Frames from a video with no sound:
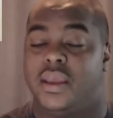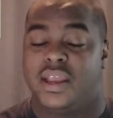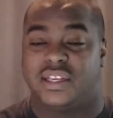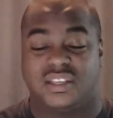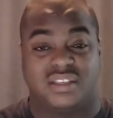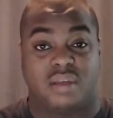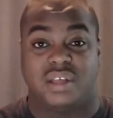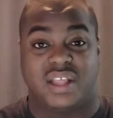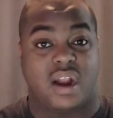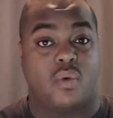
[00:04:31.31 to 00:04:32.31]
Is it
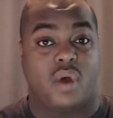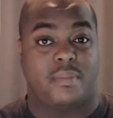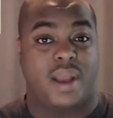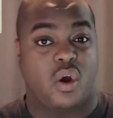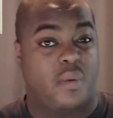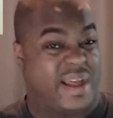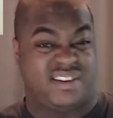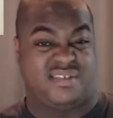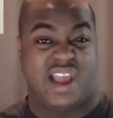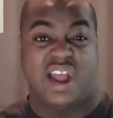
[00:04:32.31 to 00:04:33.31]
something that I want in my home? I
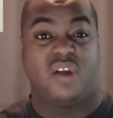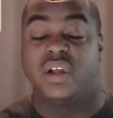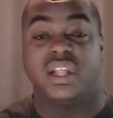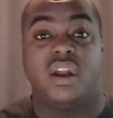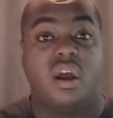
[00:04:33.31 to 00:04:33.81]
don't really know.